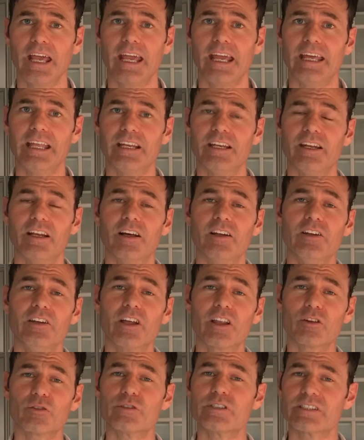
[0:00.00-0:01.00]
And
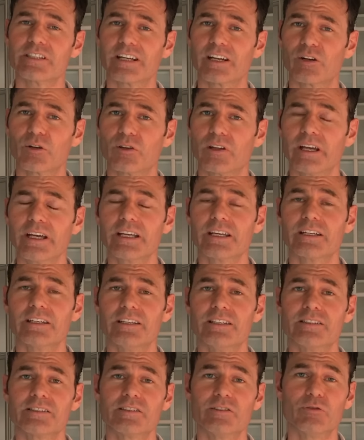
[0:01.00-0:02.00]
another reason I don't like it
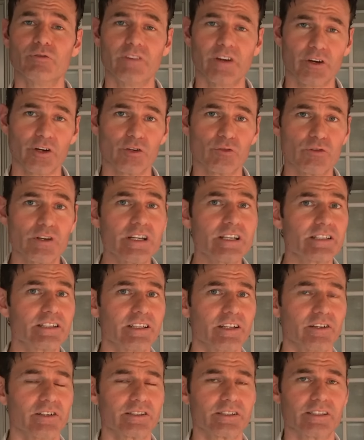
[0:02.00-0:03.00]
is the very reason
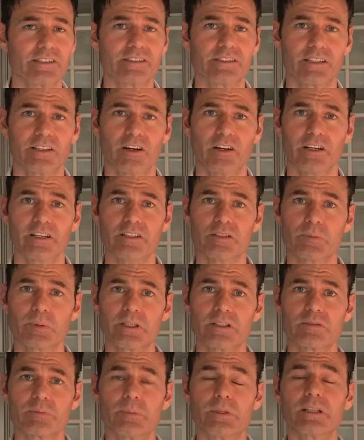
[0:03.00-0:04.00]
they're insisting on it is
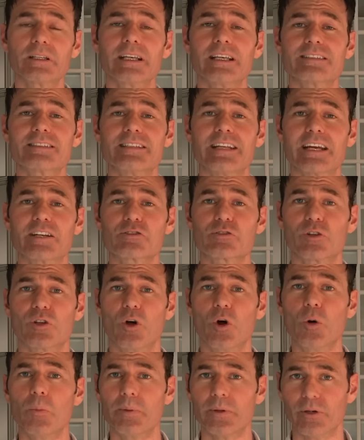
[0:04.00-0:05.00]
because milk has natural
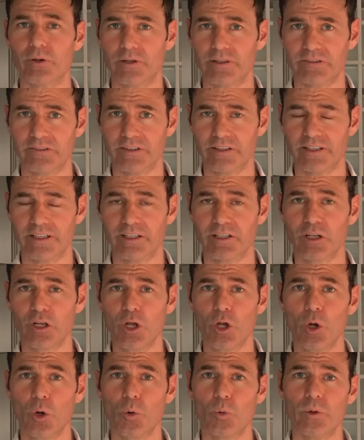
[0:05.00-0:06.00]
opioids in it,
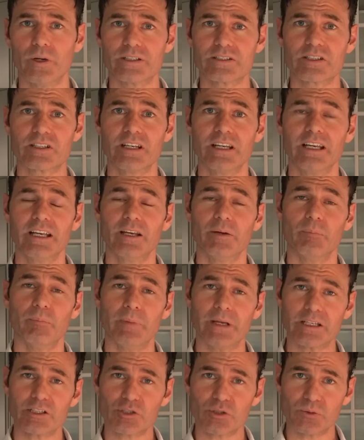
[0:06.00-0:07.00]
which
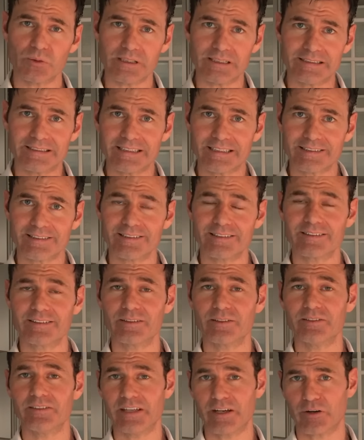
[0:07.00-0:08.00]
makes you addicted
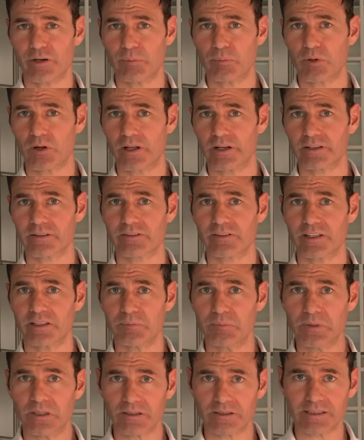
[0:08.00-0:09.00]
to dairy products
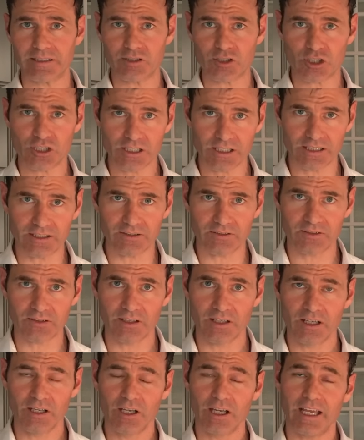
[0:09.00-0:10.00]
like milk and cheese.
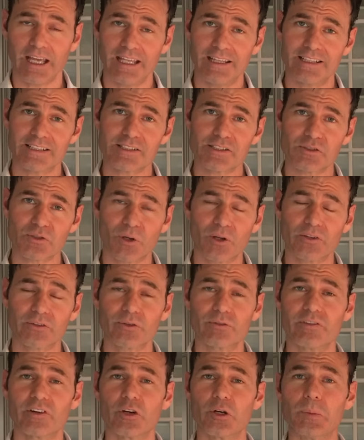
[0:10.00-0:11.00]
And this is
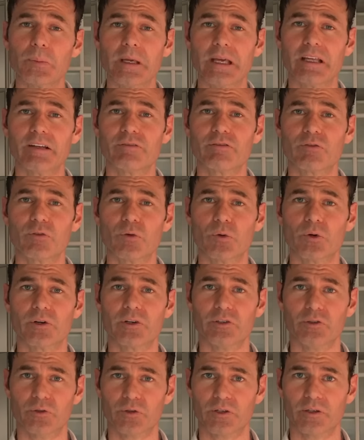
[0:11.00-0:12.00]
also very bad
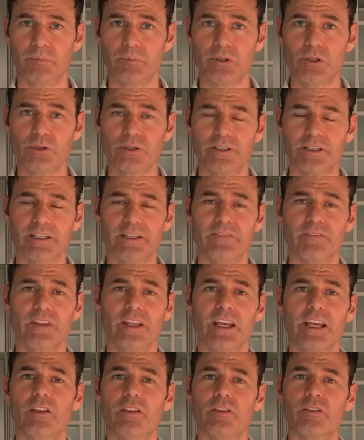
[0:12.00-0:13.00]
for your immunity.
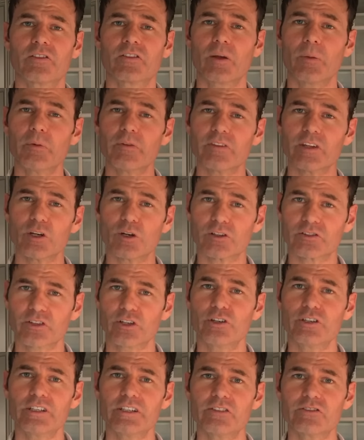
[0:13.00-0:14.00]
Some of the
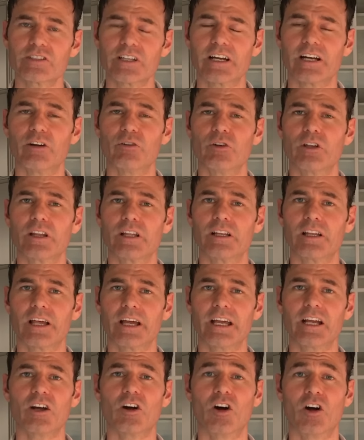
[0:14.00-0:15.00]
alternatives that I really
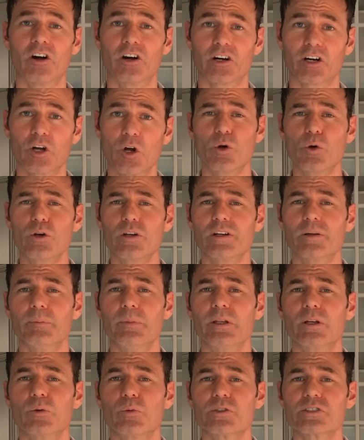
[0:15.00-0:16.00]
like are coconut
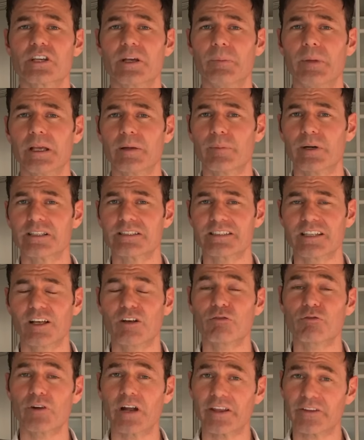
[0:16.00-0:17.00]
milk, which I make
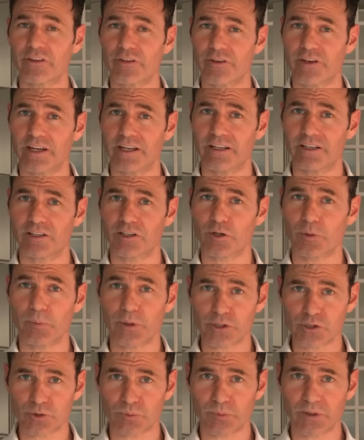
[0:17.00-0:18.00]
myself rather than
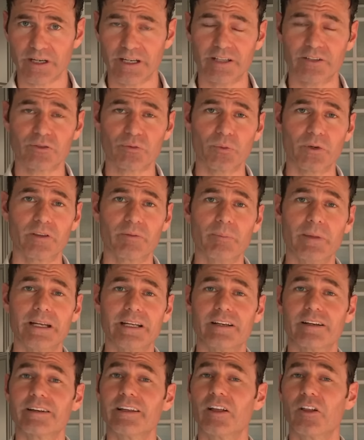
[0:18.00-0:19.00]
commercial brands with
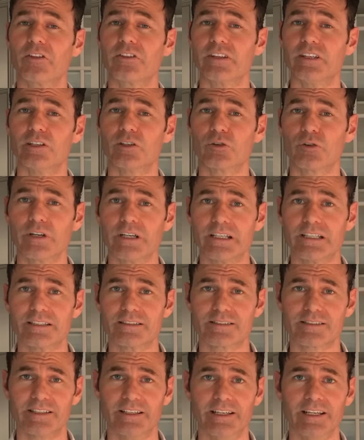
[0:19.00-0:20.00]
many unhealthy
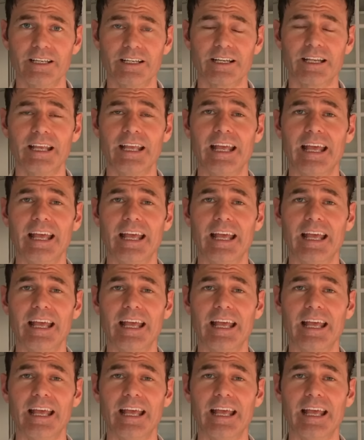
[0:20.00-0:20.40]
ingredients in it.